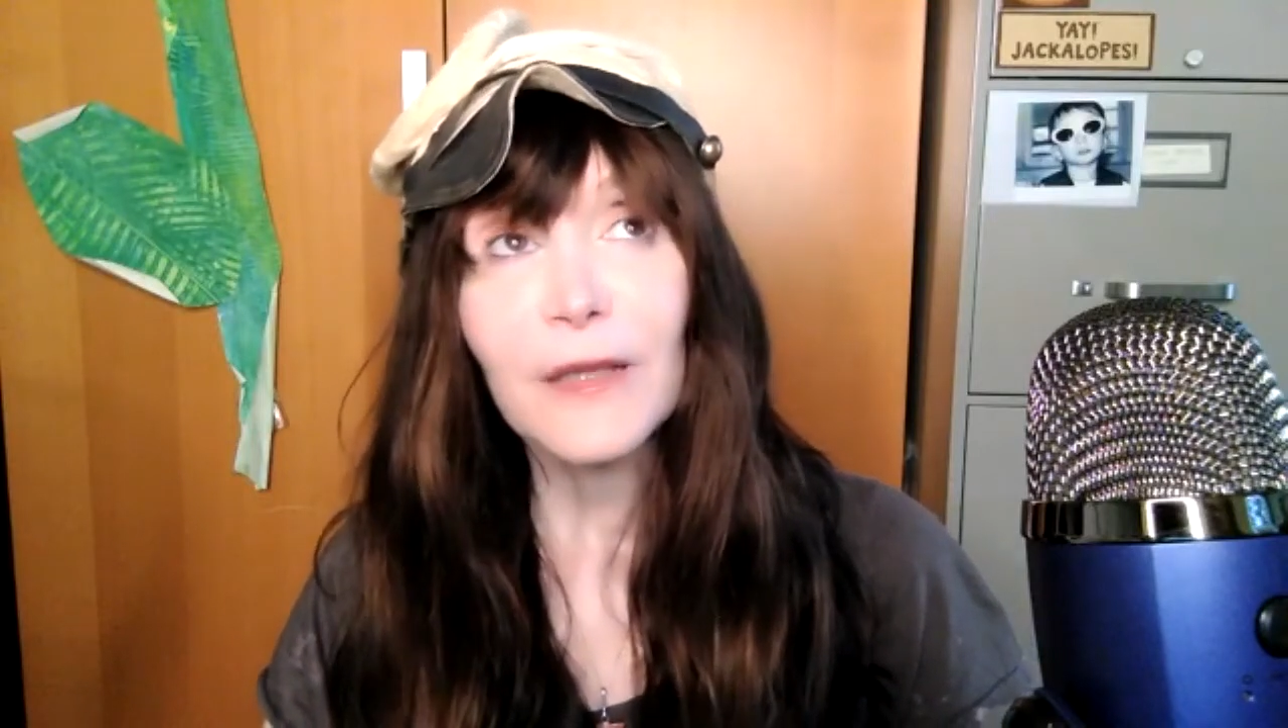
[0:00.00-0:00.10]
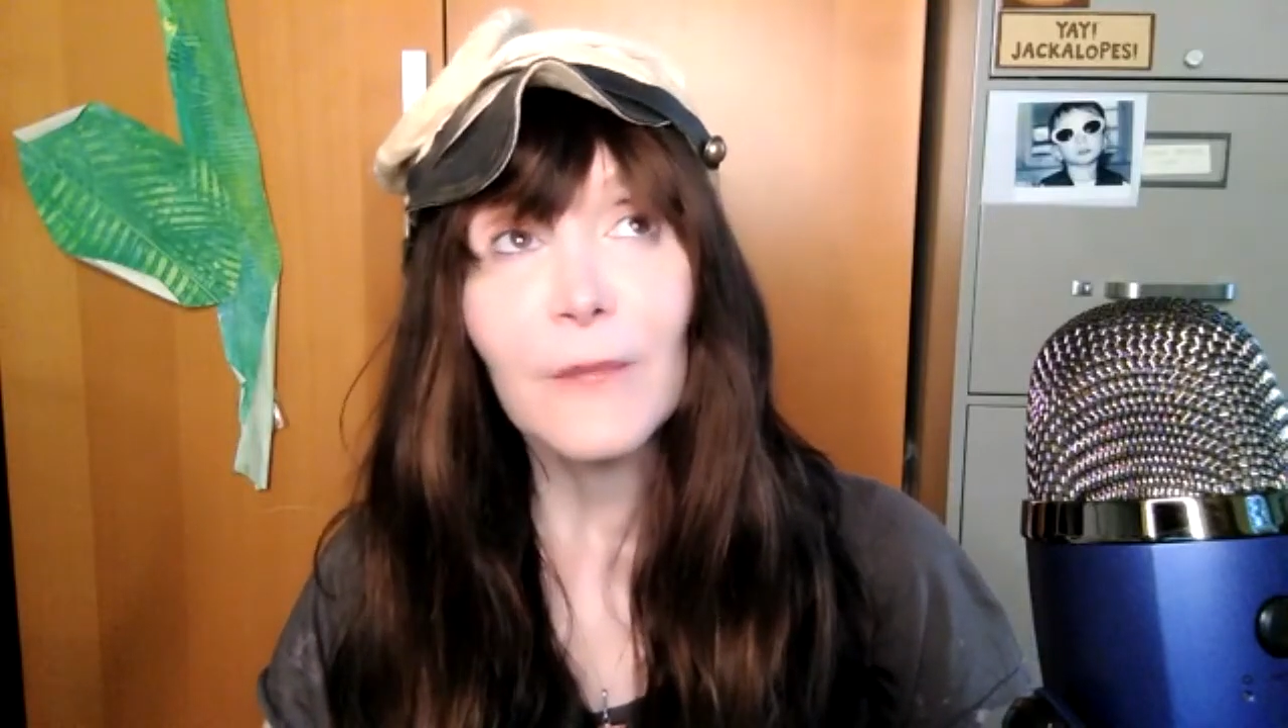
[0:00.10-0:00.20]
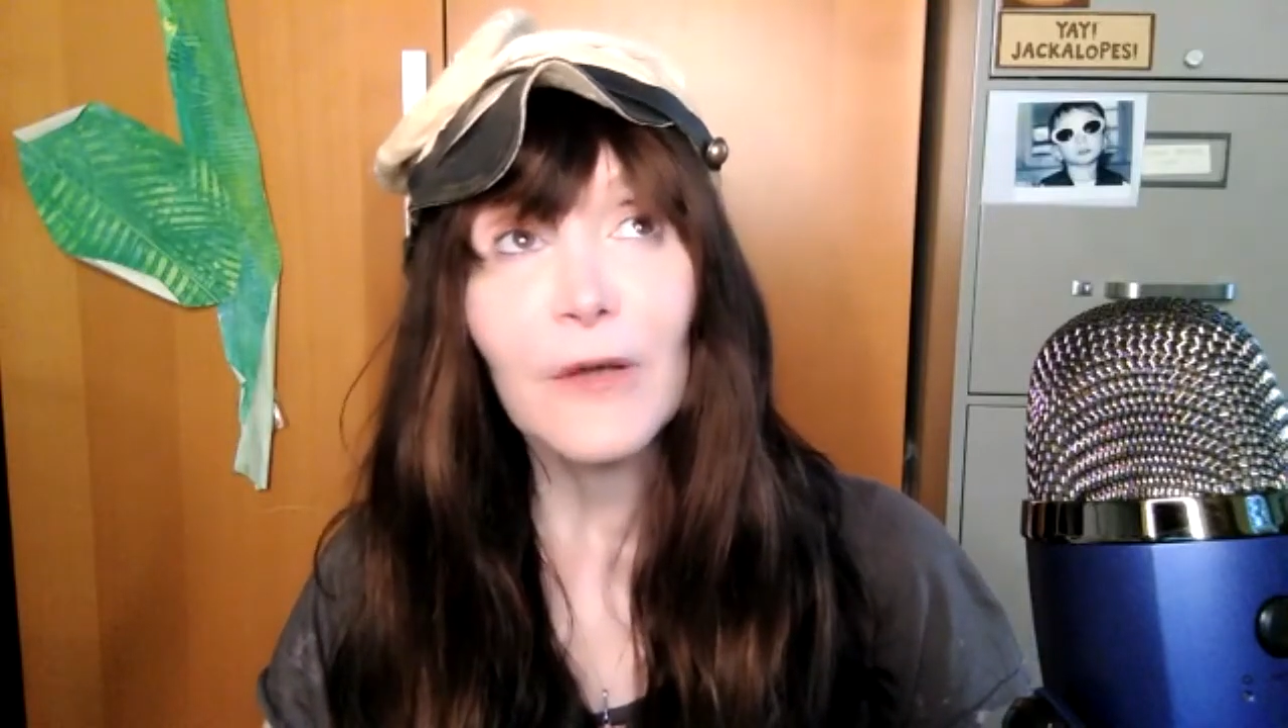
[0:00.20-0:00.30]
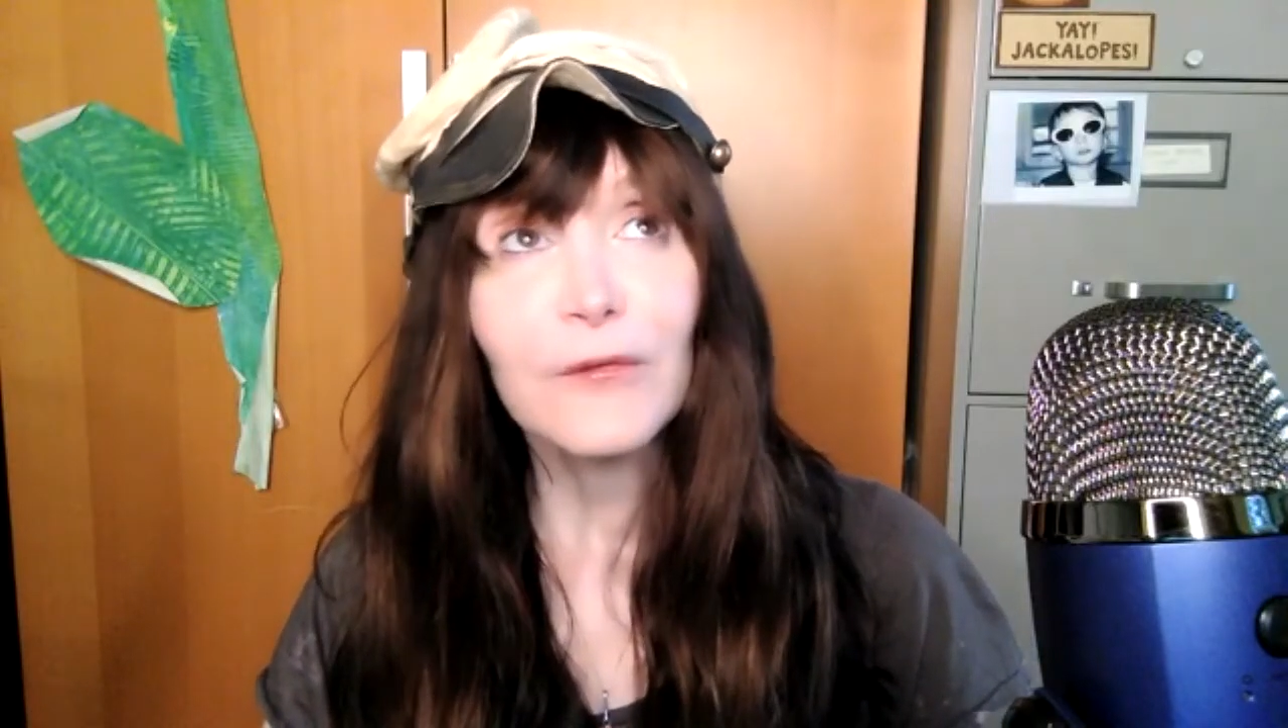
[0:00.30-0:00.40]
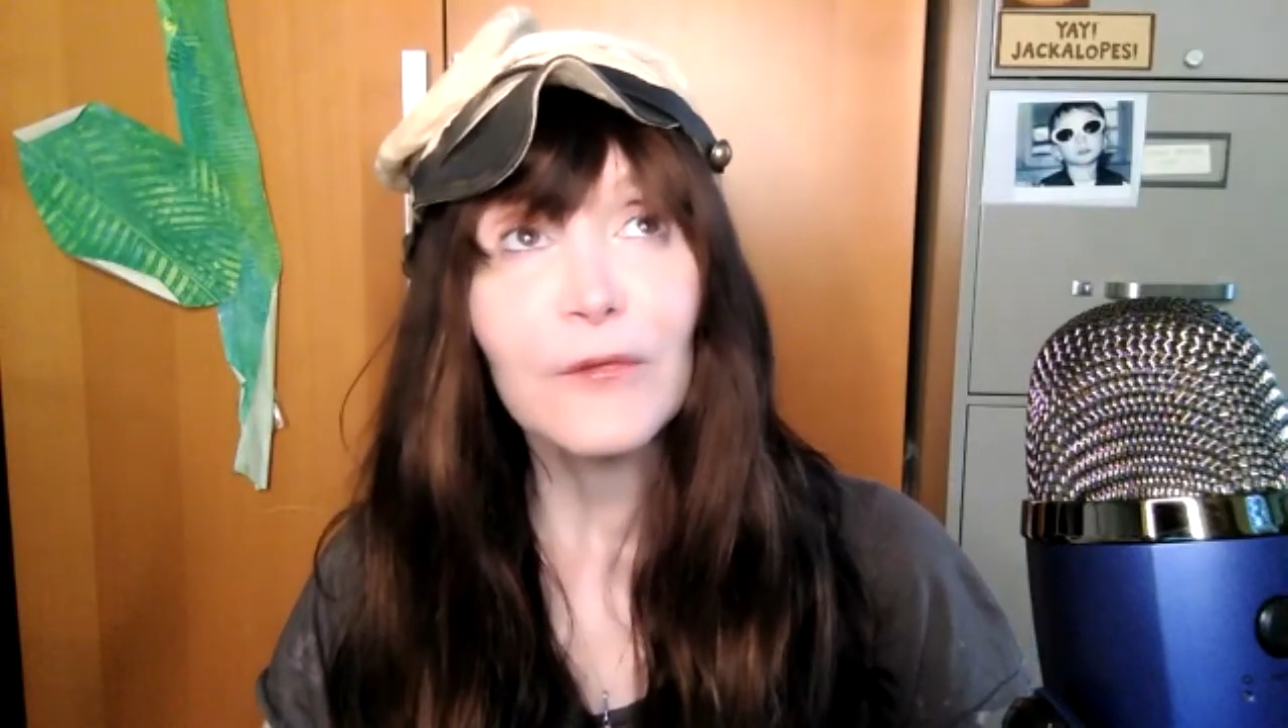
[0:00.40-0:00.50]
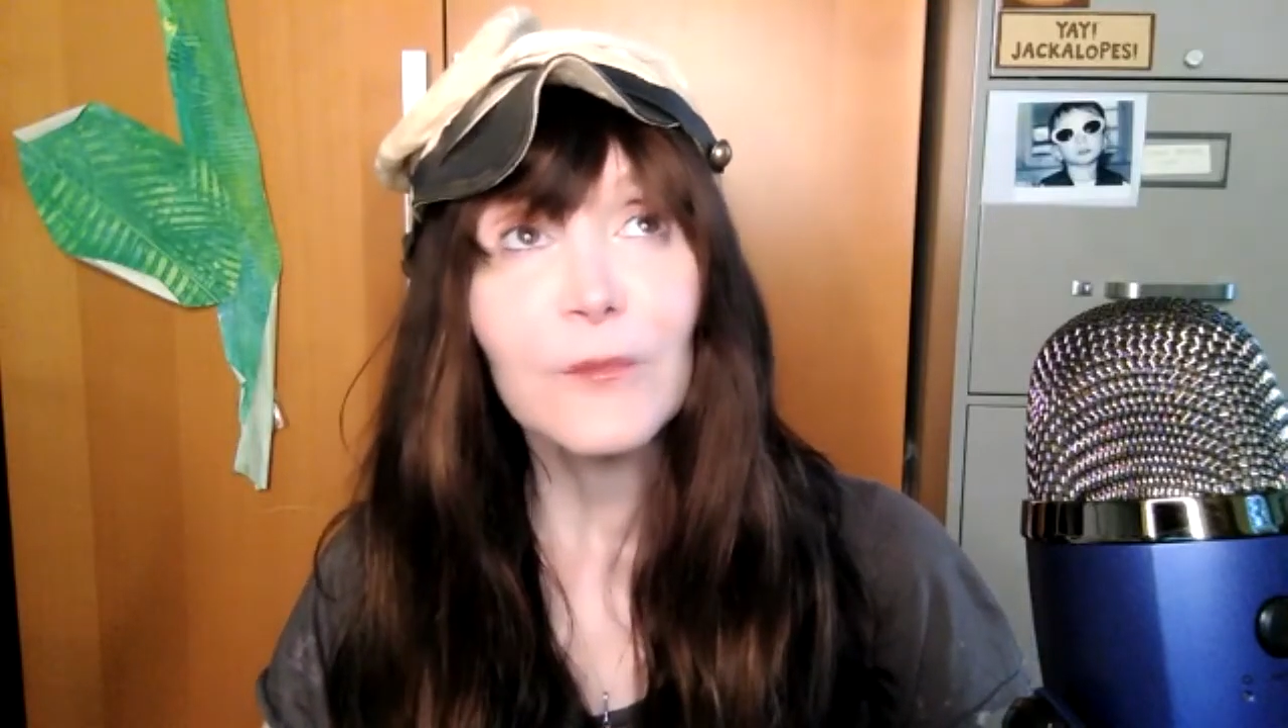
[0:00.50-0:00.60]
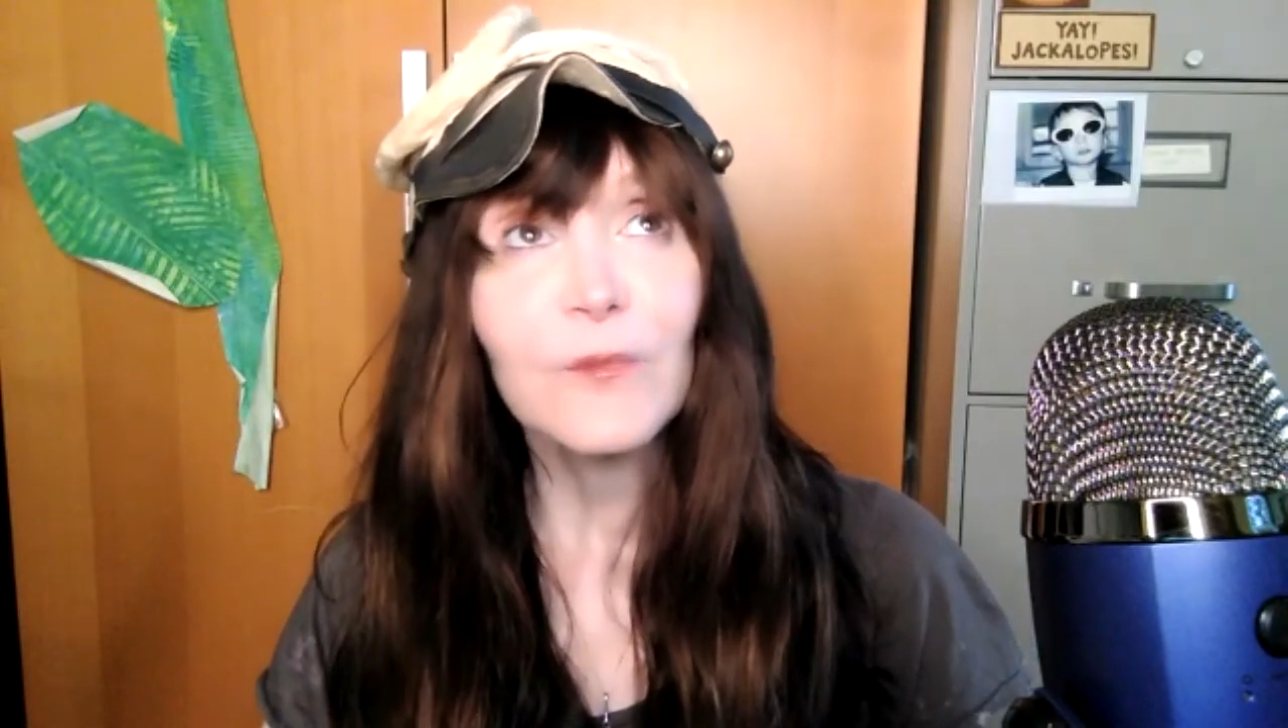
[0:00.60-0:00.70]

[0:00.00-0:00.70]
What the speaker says: a mushroom